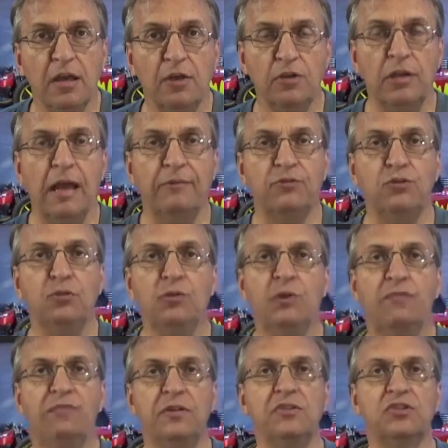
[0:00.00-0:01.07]
You have two
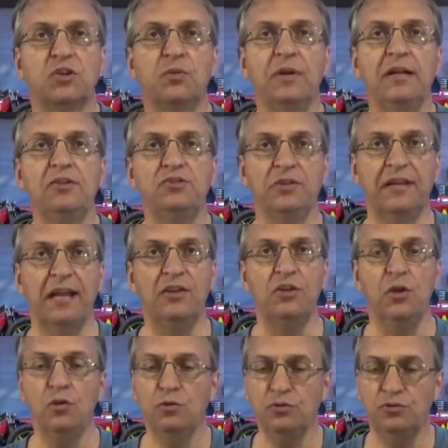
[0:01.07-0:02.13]
different screens you can
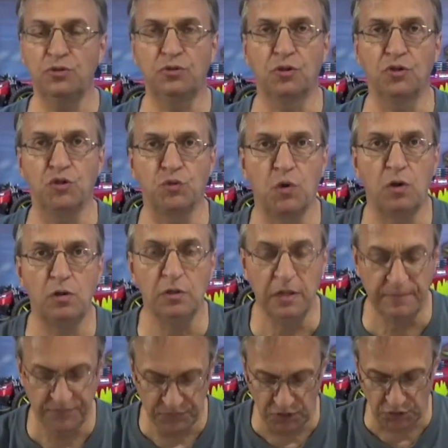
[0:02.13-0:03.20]
use to control the